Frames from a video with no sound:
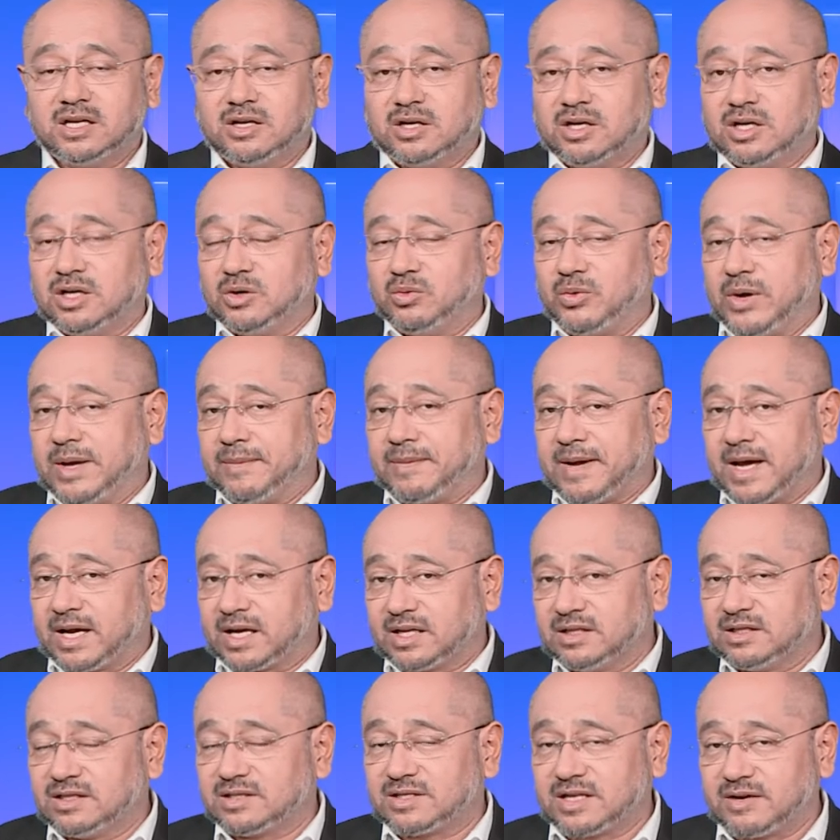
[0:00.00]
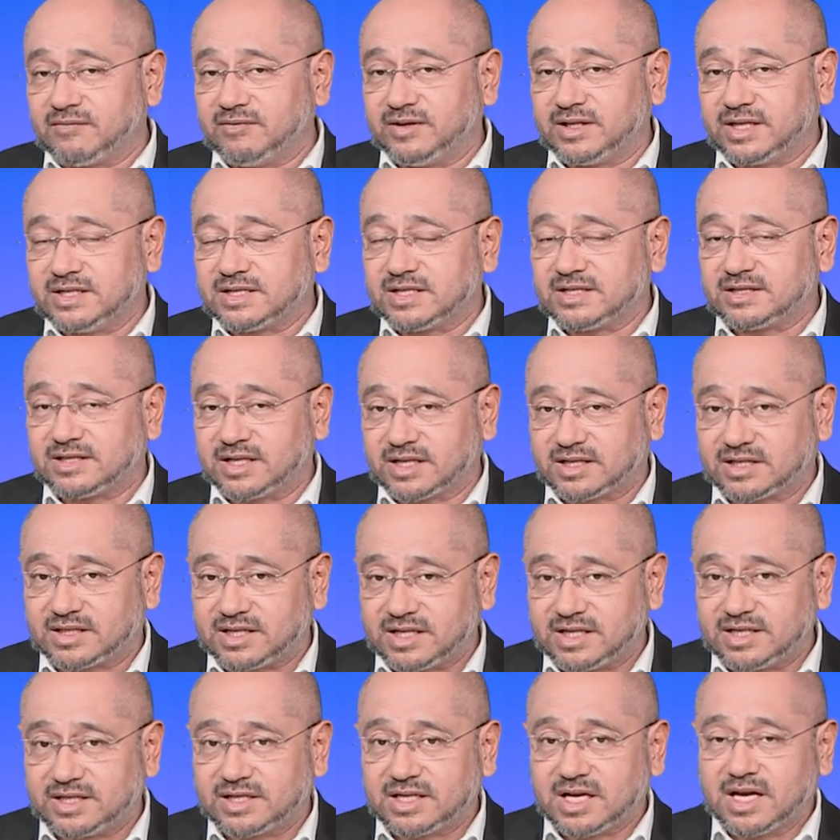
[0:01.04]
uh, way back in the 70s and
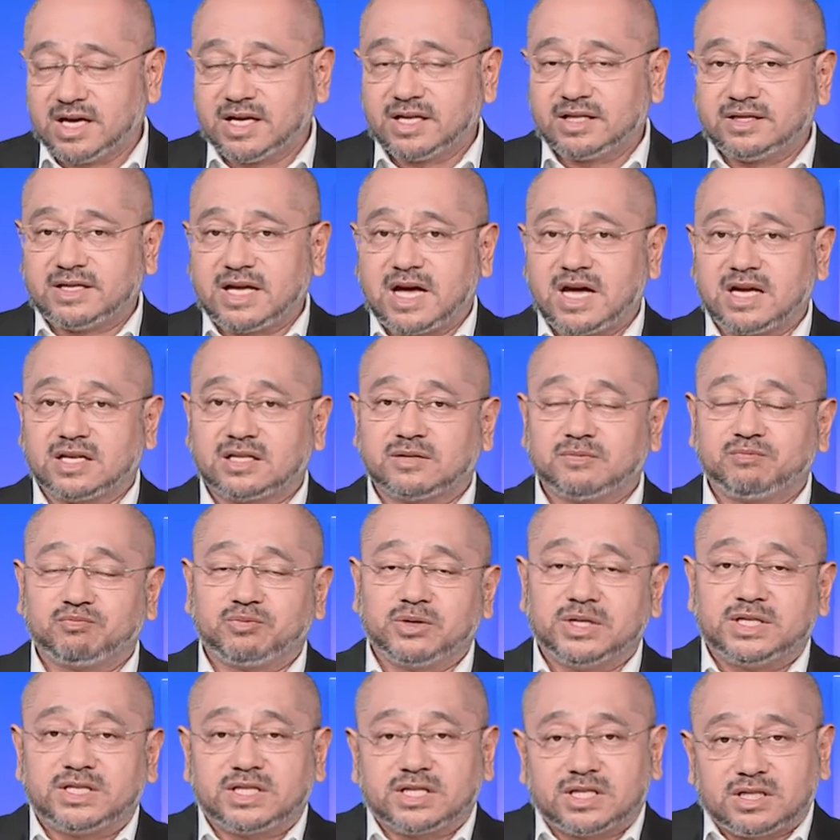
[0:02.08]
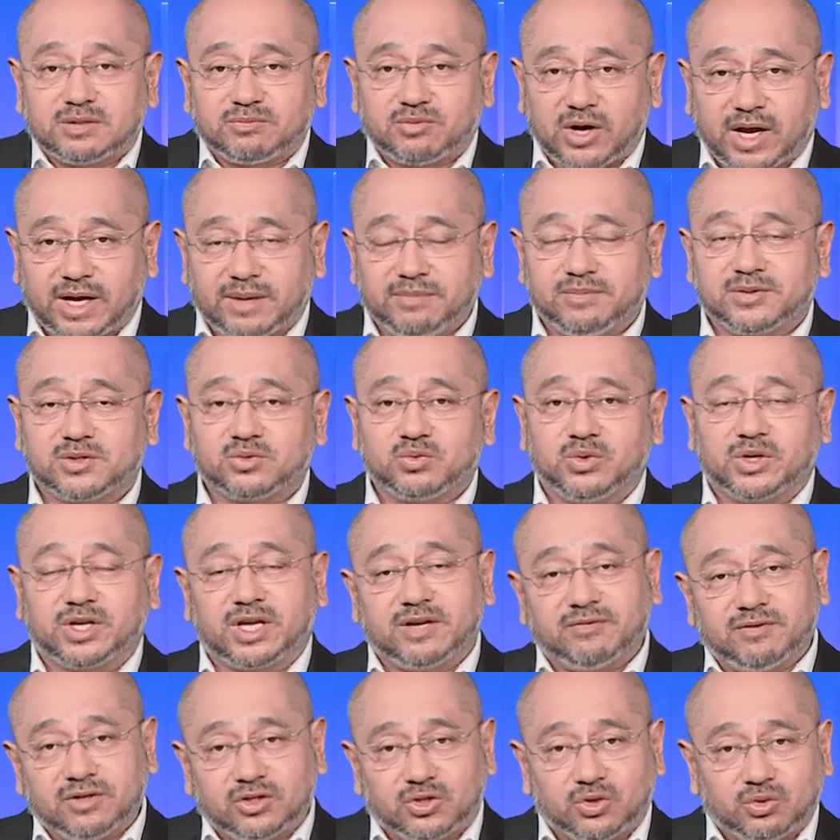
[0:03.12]
60s that political bribes were
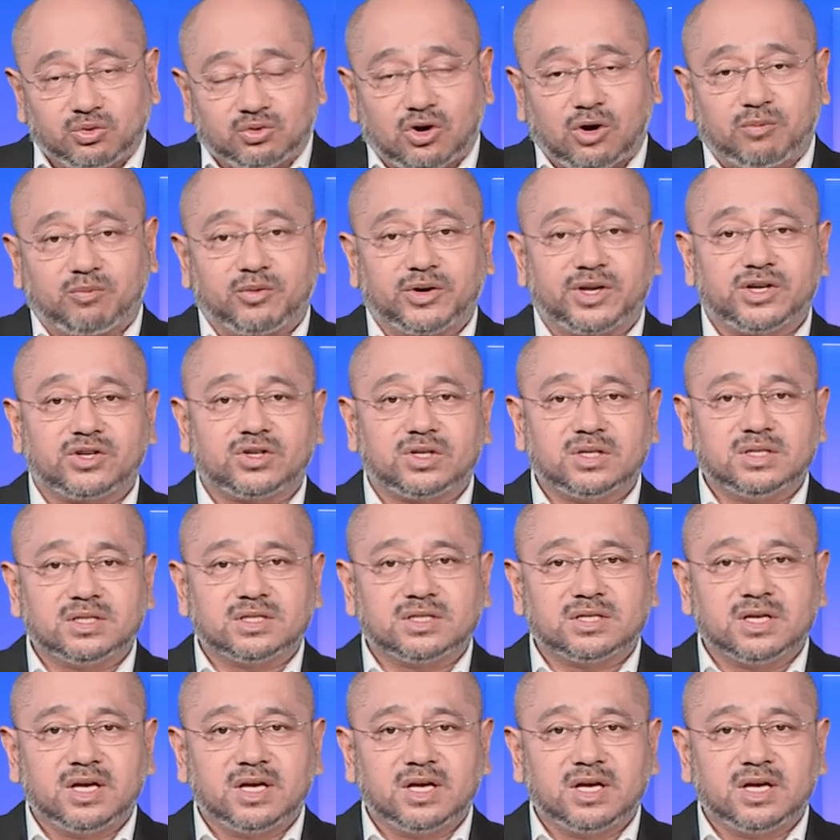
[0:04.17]
given through corporations